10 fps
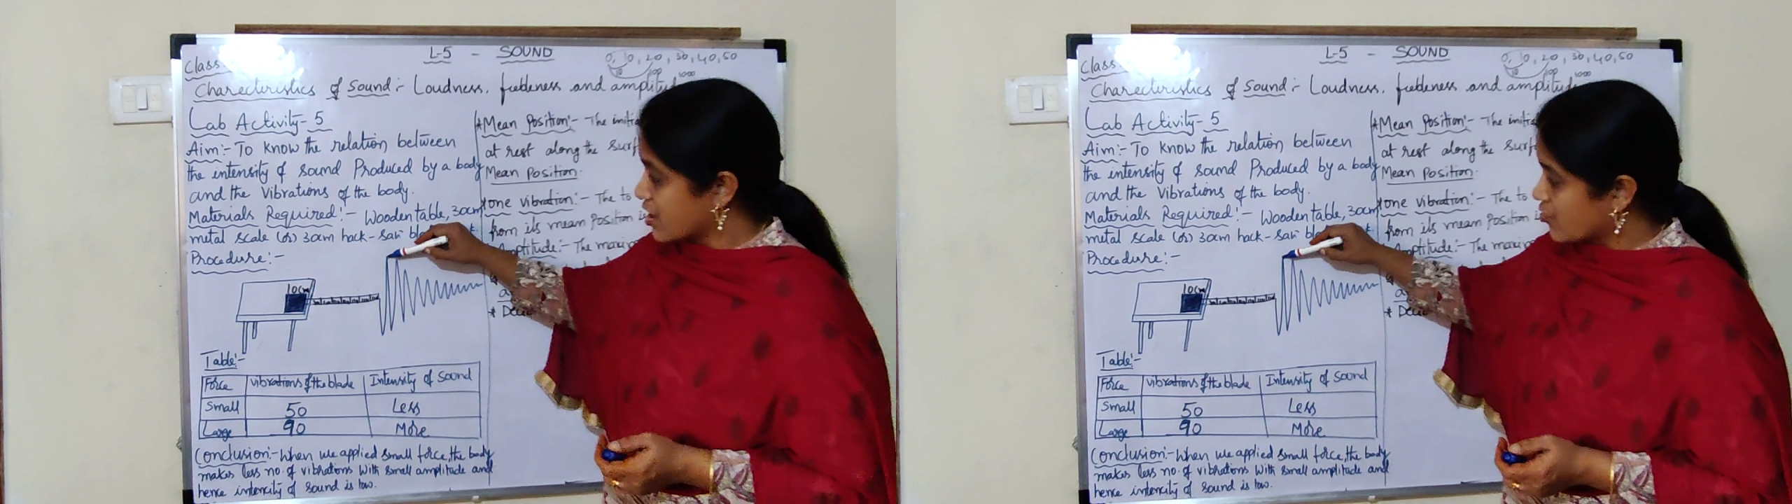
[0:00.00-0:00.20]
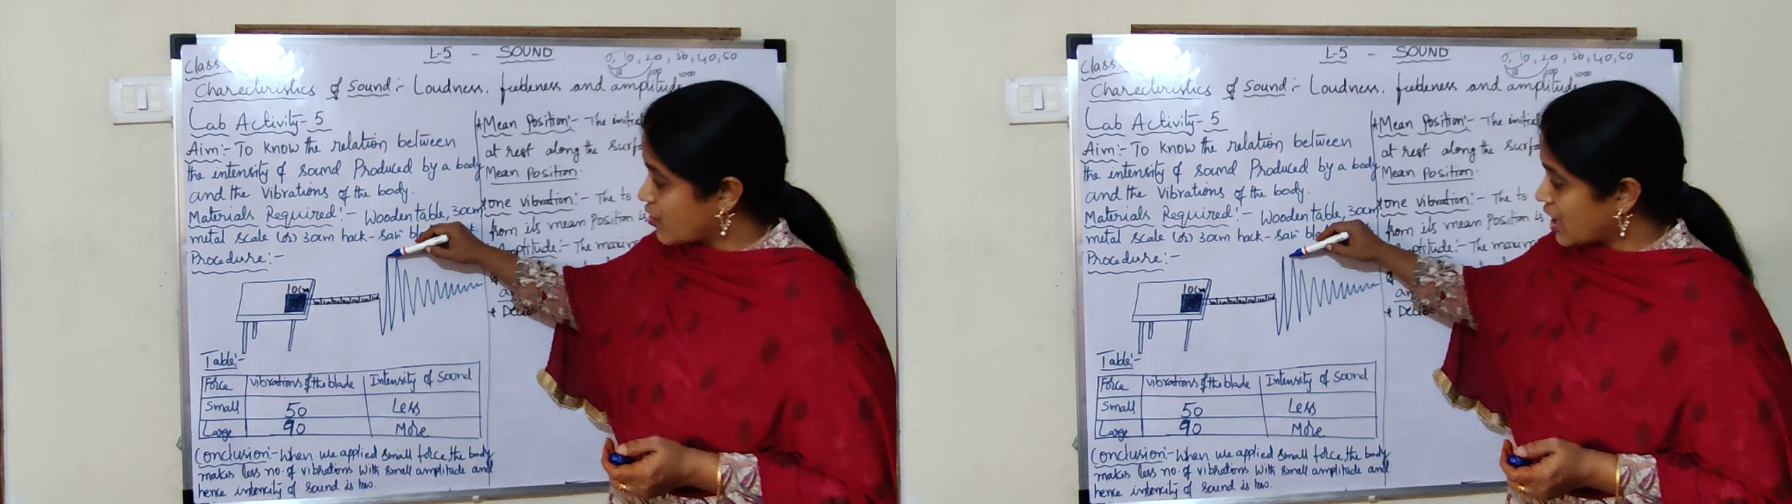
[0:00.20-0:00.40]

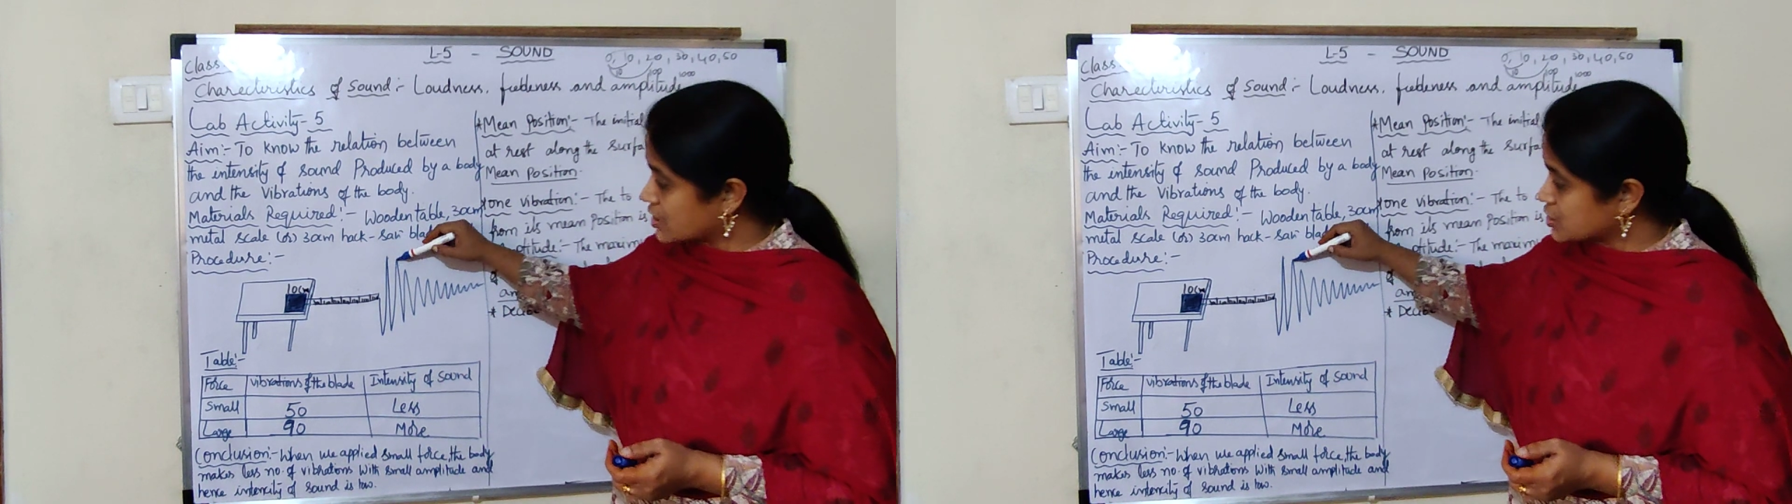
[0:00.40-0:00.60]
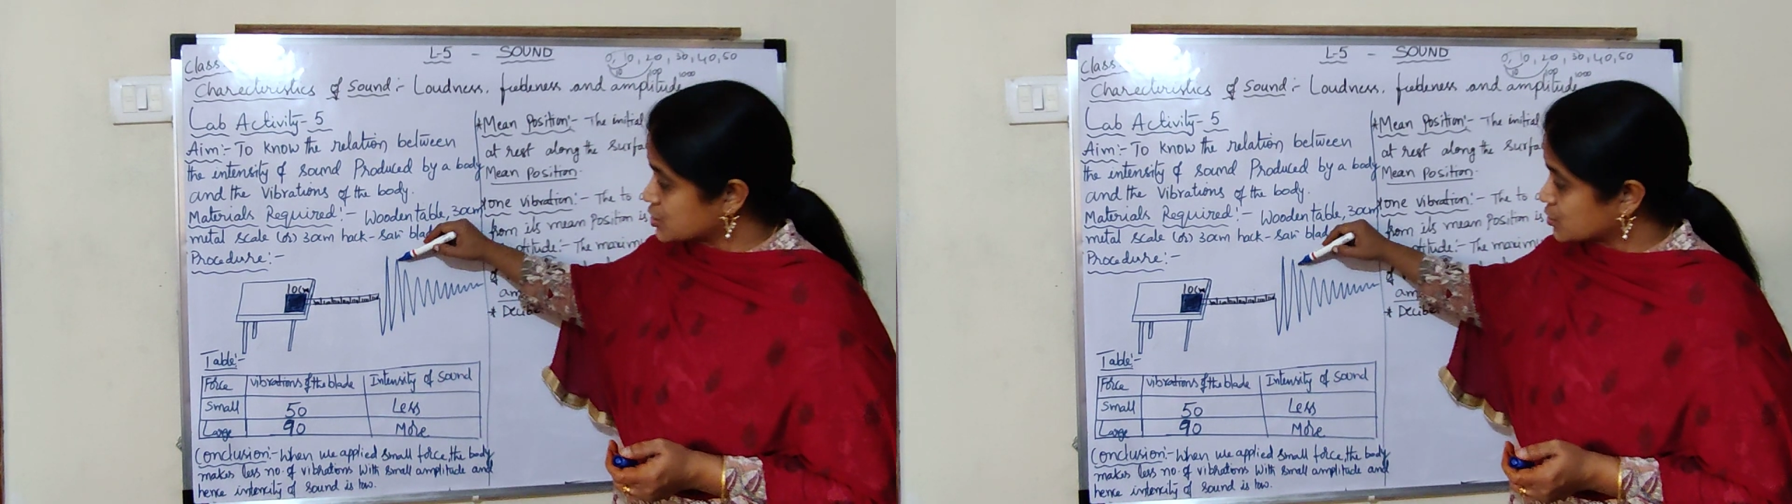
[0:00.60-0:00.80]

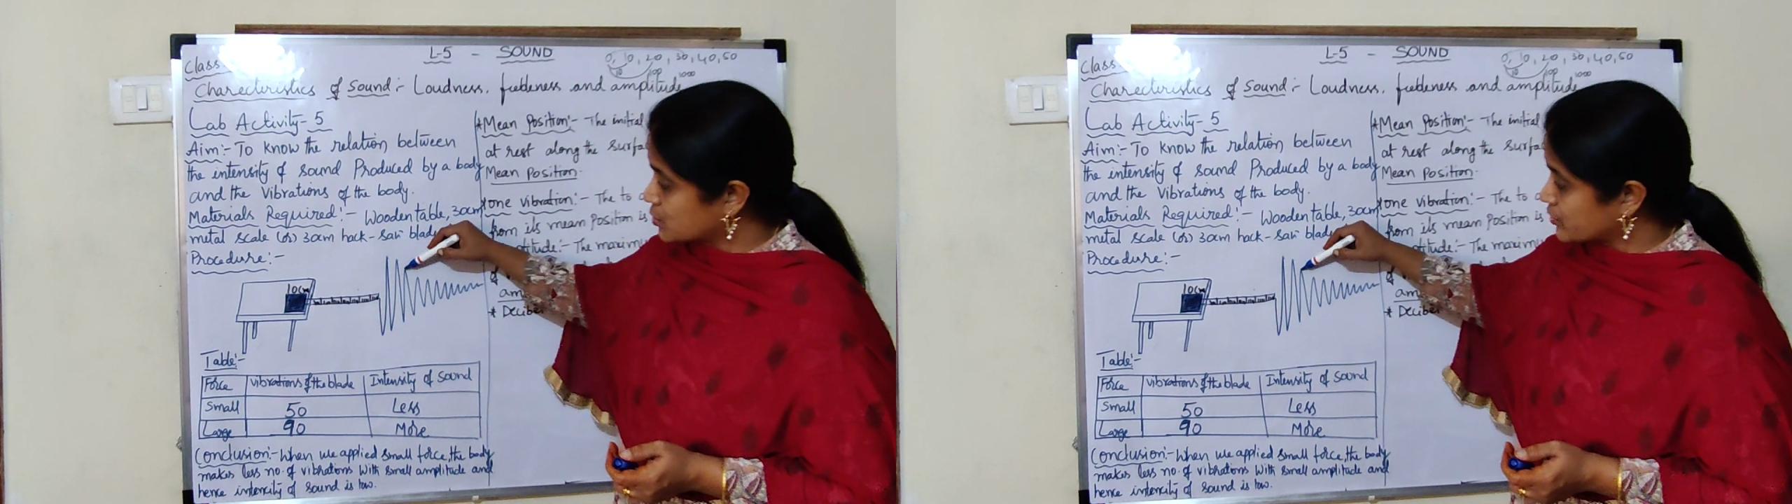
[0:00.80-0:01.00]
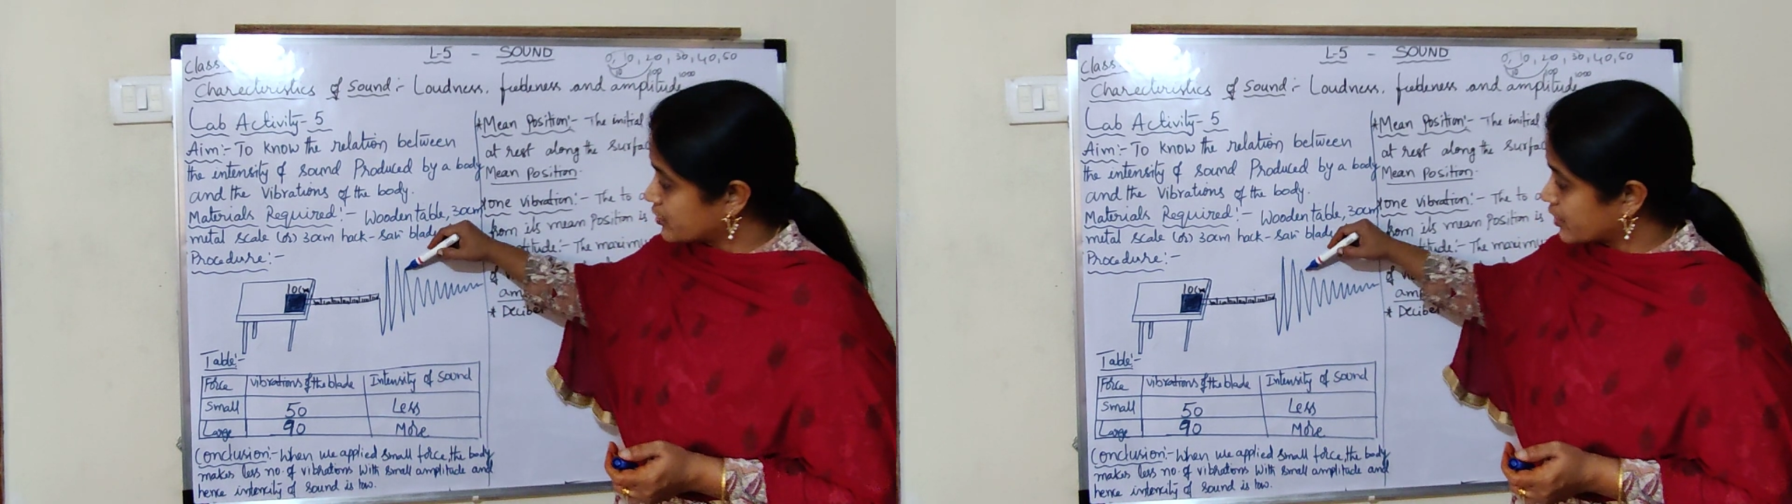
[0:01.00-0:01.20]
1,
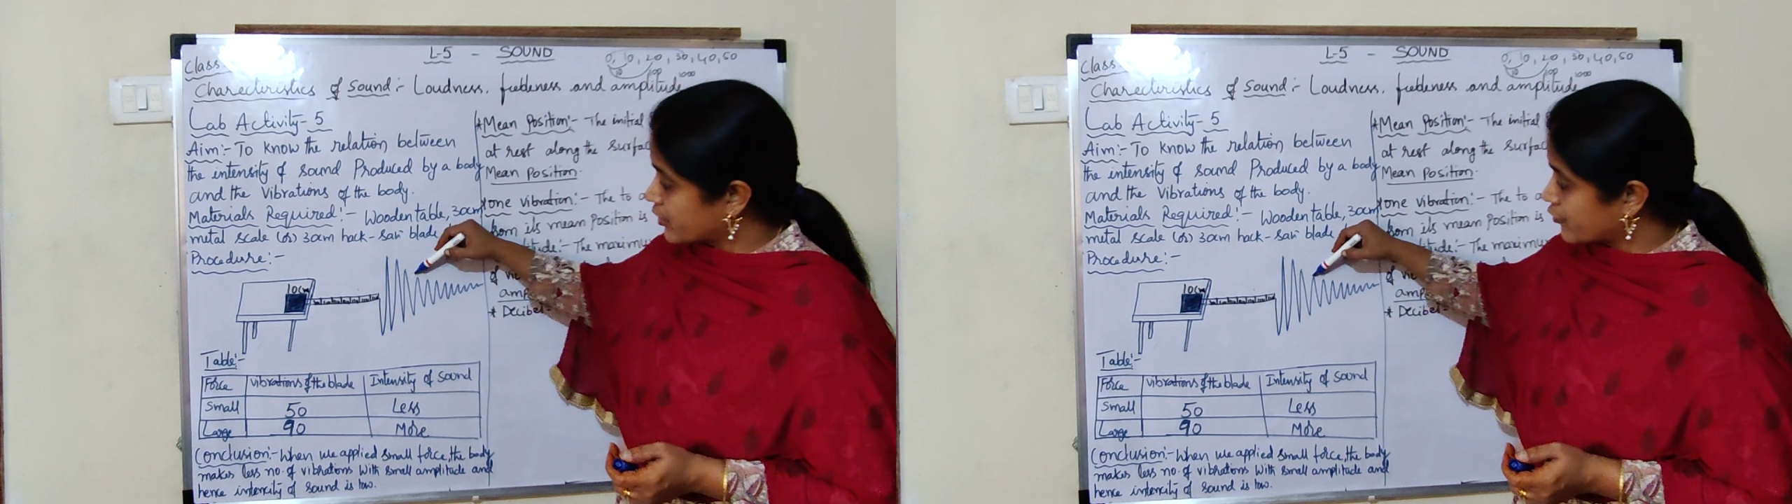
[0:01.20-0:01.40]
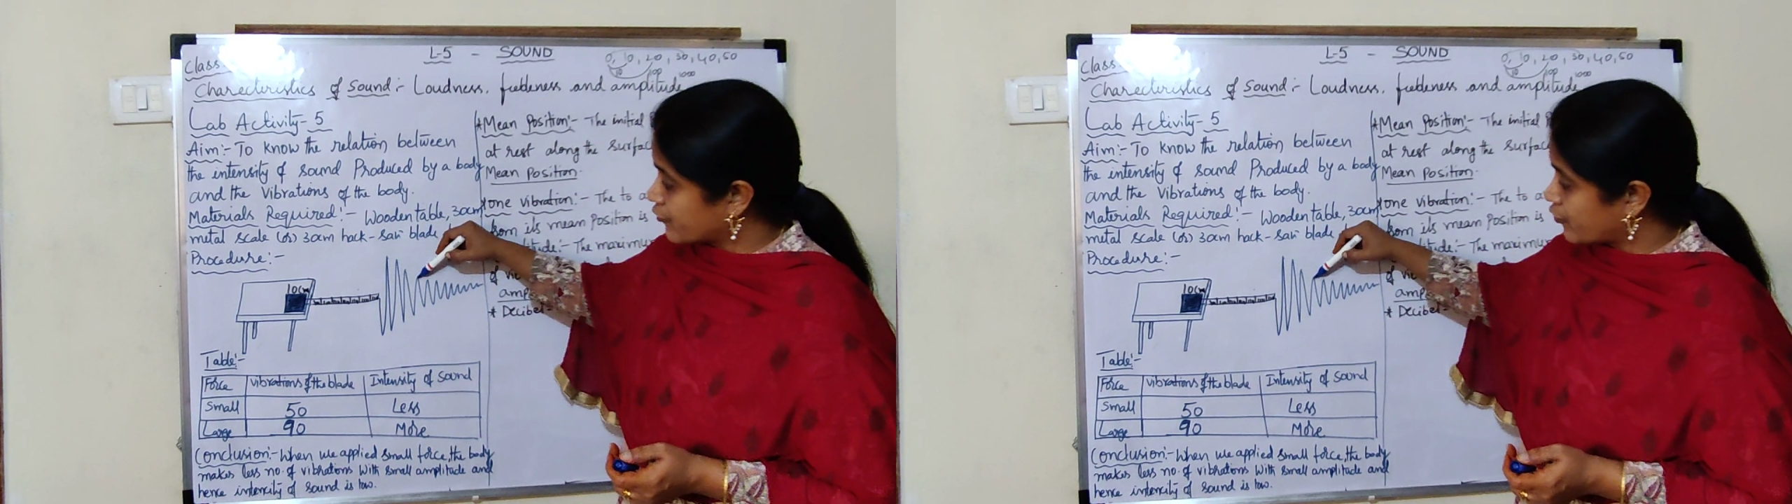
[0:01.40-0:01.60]
2,
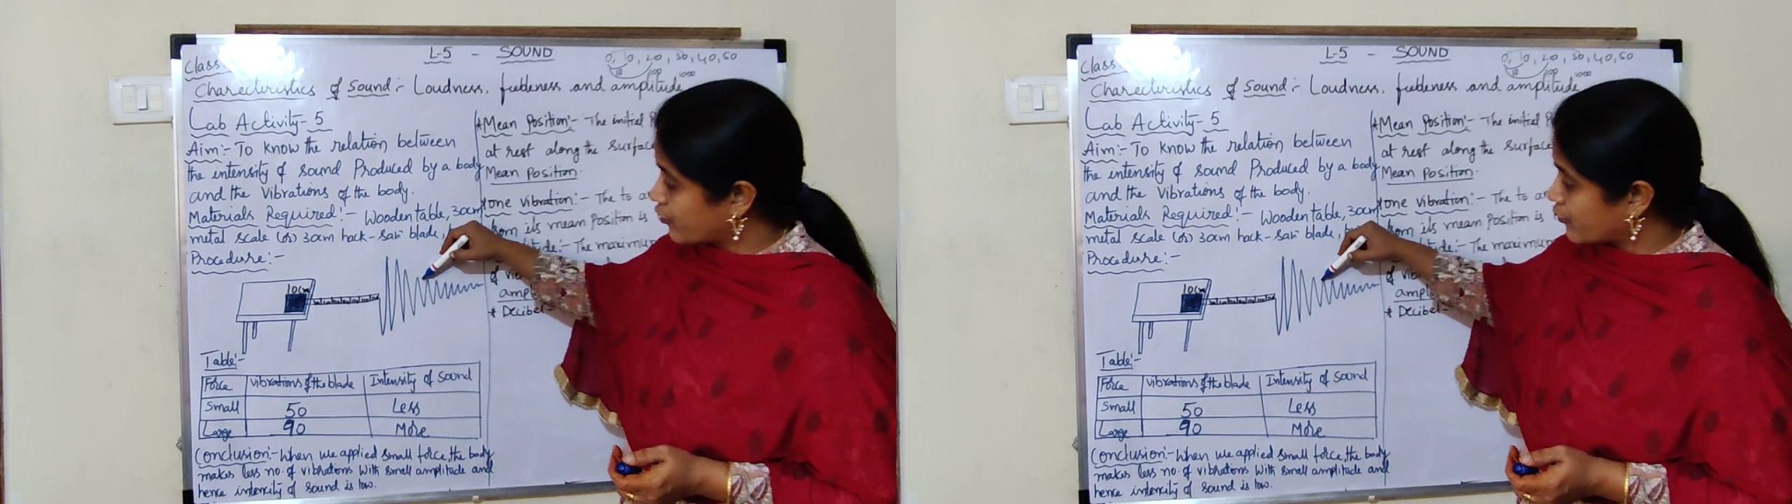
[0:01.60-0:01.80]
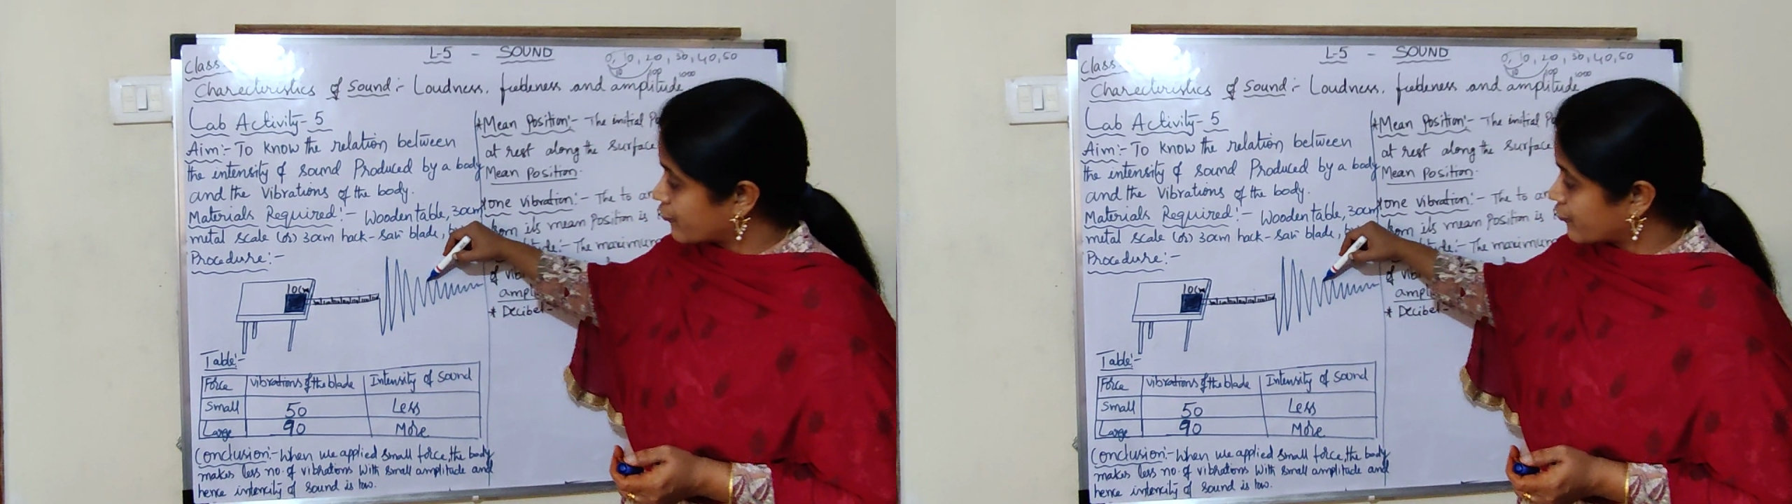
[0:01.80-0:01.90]
3, 4,